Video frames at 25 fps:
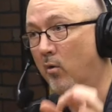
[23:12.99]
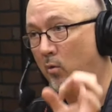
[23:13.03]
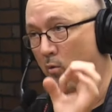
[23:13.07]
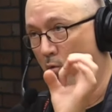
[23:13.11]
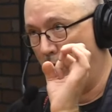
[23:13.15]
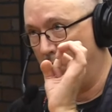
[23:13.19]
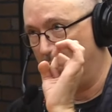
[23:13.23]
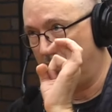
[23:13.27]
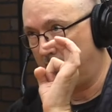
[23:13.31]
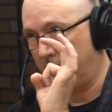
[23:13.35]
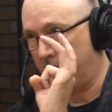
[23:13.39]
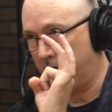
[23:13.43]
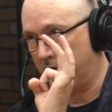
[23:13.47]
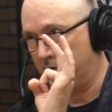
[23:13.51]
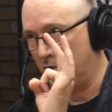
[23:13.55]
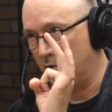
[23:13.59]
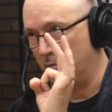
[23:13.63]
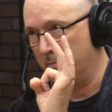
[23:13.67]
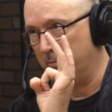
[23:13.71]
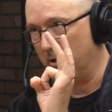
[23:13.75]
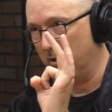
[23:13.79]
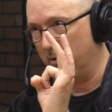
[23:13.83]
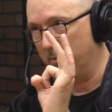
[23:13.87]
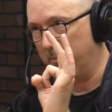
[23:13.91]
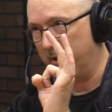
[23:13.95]
with the two
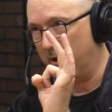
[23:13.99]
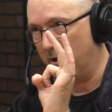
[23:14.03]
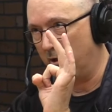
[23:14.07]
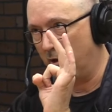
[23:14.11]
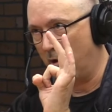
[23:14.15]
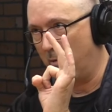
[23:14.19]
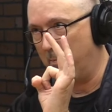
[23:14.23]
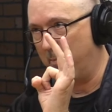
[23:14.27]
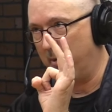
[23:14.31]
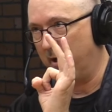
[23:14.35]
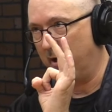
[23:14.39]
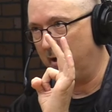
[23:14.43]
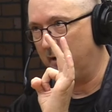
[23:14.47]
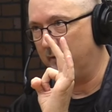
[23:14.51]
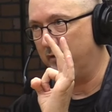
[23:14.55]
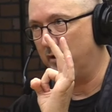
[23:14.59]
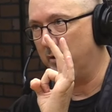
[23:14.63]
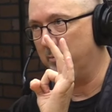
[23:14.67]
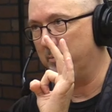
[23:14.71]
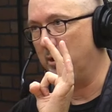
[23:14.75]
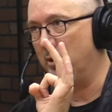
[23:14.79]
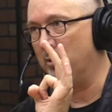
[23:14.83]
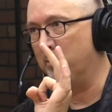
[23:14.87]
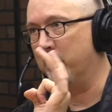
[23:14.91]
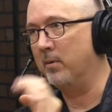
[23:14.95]
millimeter opening of
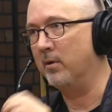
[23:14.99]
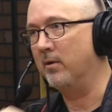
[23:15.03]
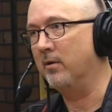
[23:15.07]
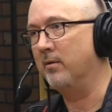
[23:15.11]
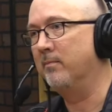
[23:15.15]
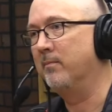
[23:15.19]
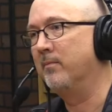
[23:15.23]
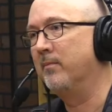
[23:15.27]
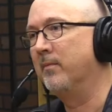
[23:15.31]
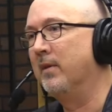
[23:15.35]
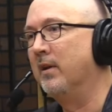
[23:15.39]
your pupil.